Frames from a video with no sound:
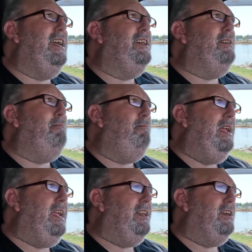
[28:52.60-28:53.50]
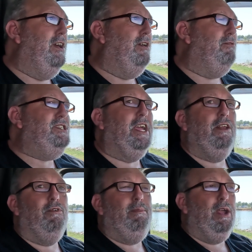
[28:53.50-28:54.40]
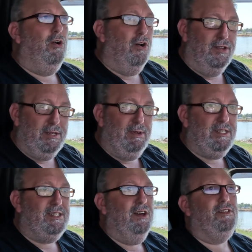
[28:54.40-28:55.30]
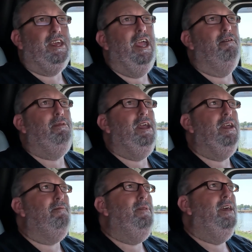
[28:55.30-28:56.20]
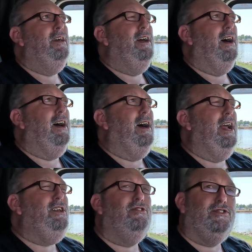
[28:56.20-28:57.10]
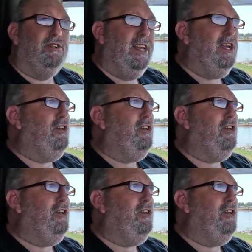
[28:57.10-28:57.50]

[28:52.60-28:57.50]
had to meet, which again would be ultimate stealth camping, and you're still getting